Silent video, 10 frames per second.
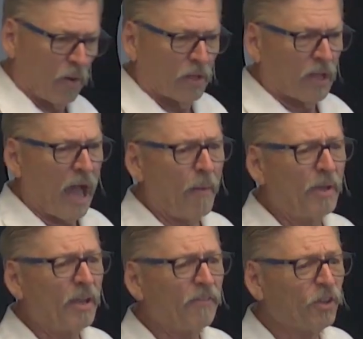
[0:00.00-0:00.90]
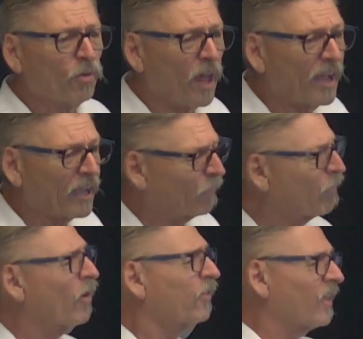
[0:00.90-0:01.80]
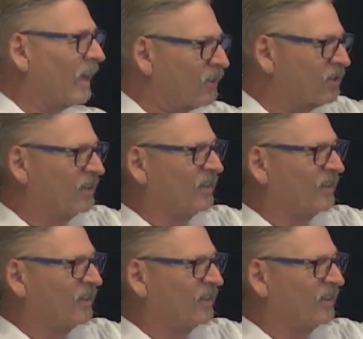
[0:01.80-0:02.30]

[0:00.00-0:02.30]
how many of you like birthdays?